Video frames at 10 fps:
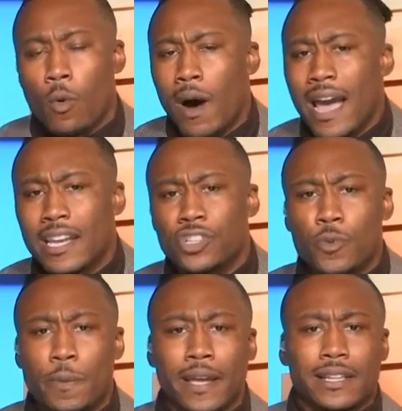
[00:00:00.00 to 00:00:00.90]
why did you
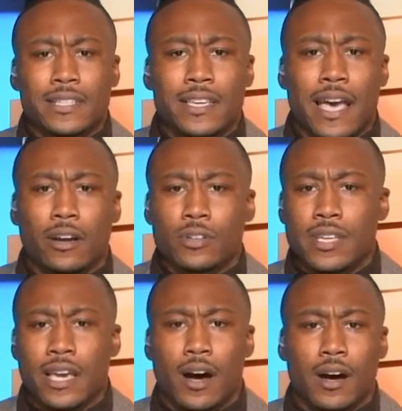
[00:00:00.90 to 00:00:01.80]
pick the Seattle
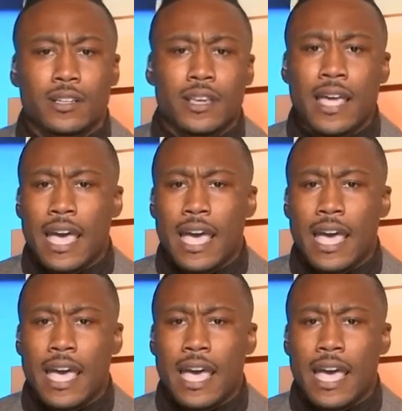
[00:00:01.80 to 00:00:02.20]
Seahawks